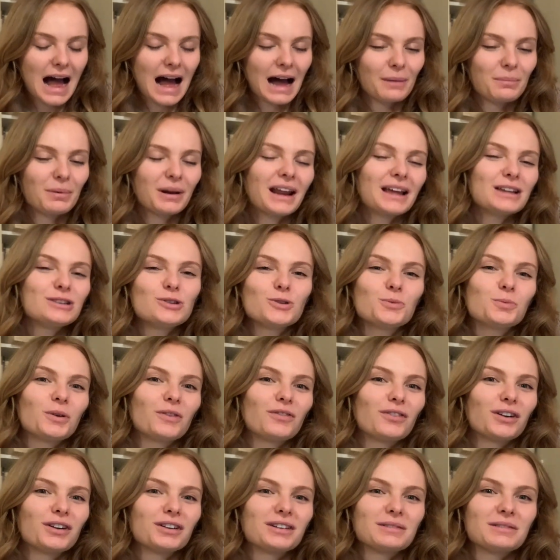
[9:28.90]
But I do
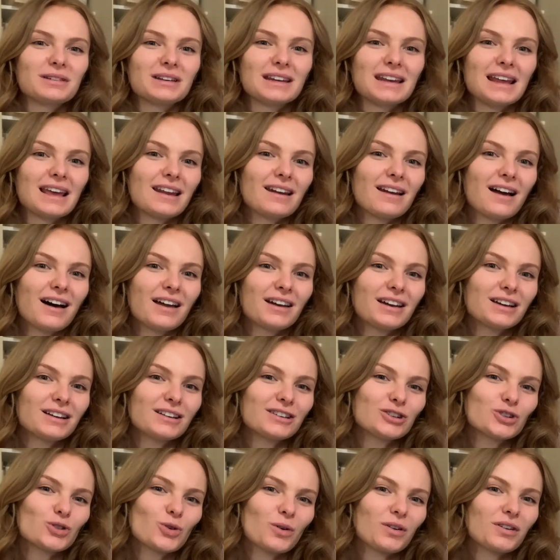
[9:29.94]
prefer to knit on a
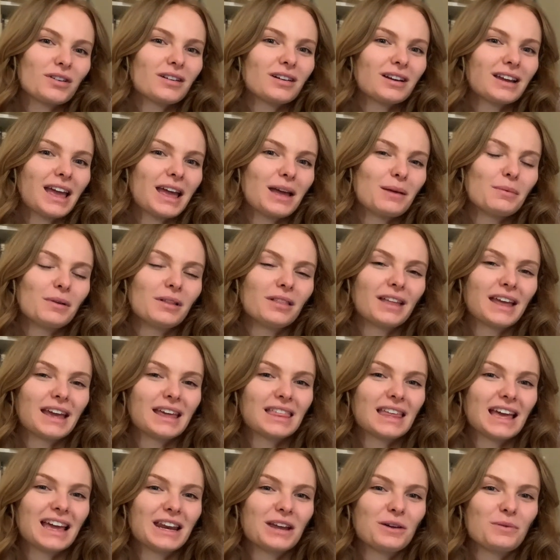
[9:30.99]
shorter cable length
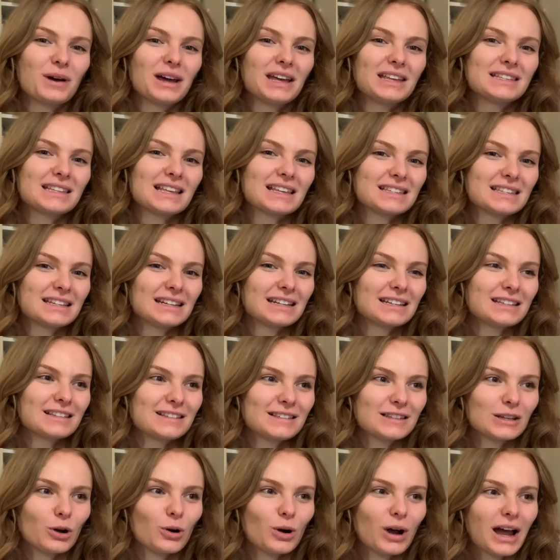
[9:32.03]
anyways, as it is.
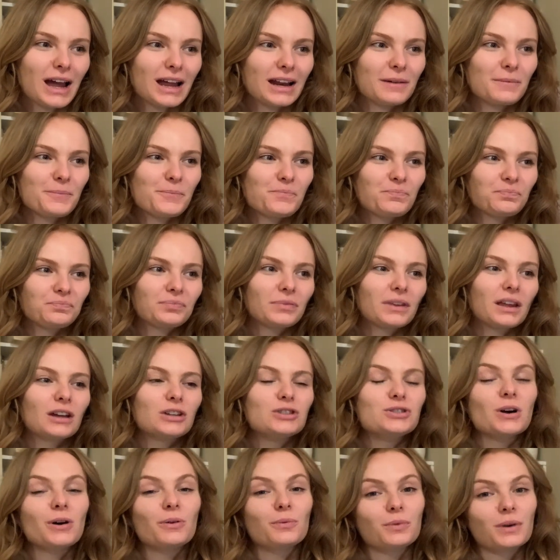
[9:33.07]
So I
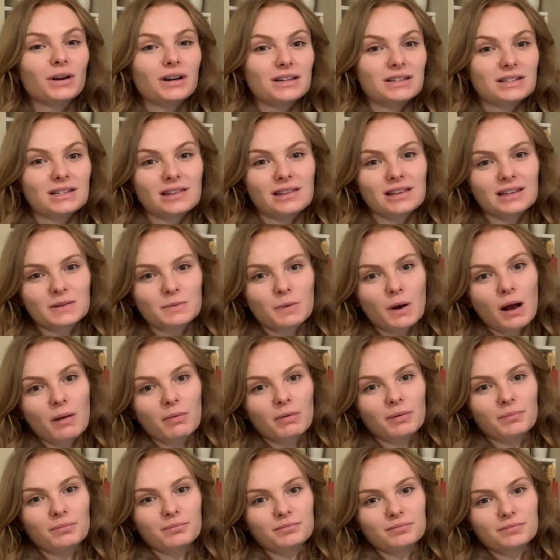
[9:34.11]
don't run into this
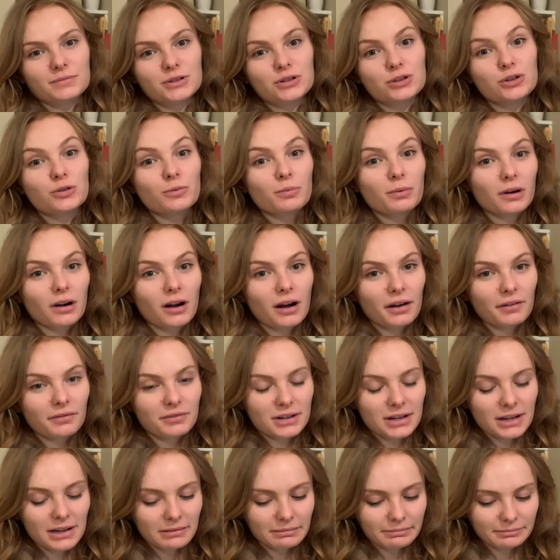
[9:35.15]
problem super
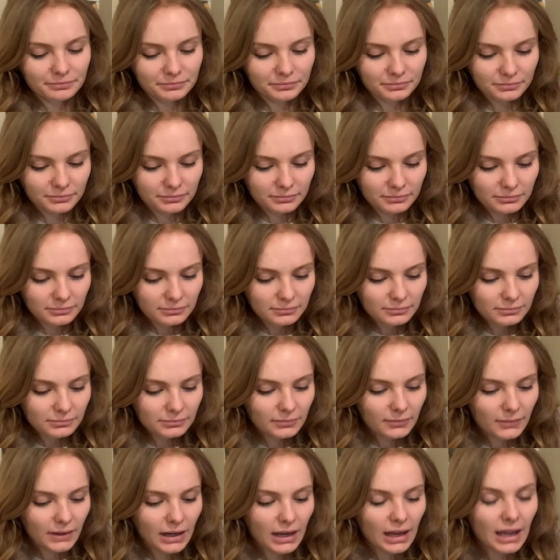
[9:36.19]
often.
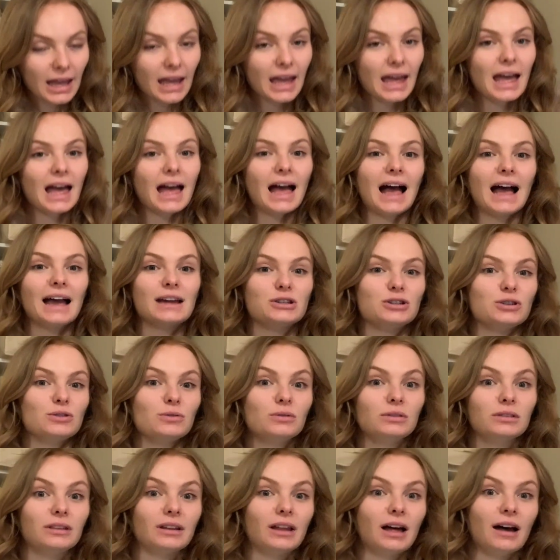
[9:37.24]
I do
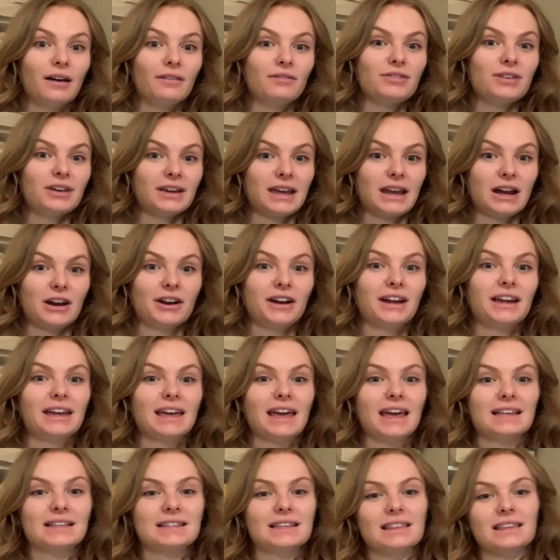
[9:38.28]
love the carrying
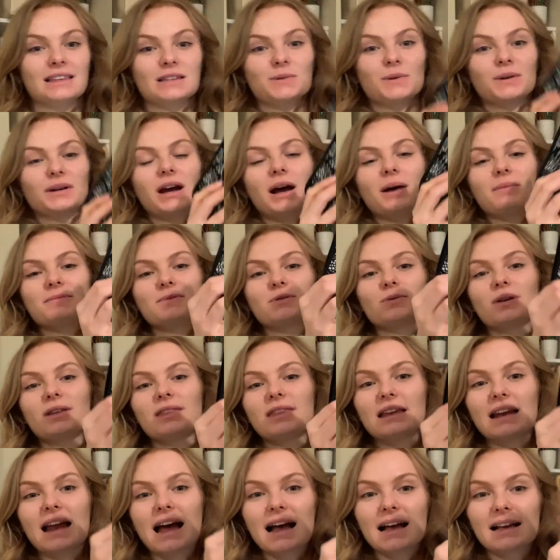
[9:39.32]
case that this one comes with. It
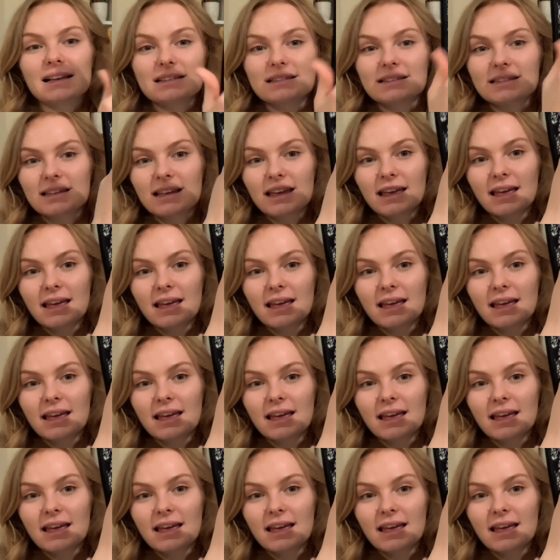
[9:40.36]
has